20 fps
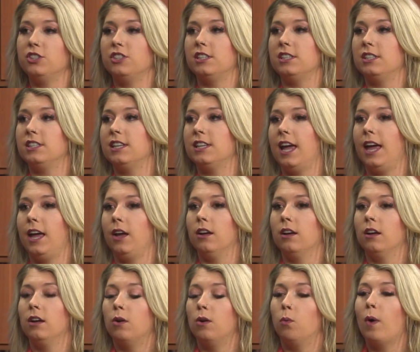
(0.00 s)
and saying,
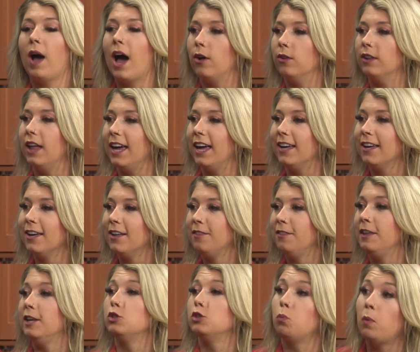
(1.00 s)
wow, like
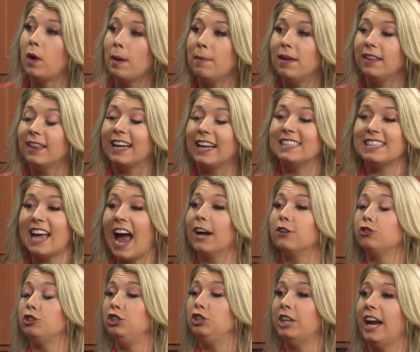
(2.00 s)
these women, like it's
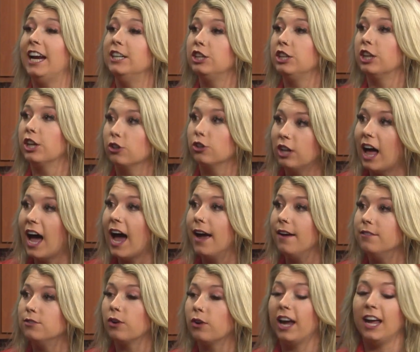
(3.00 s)
actually changing their
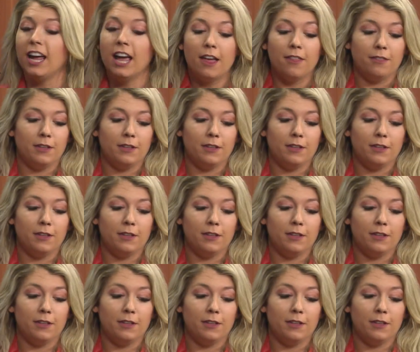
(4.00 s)
lives, right?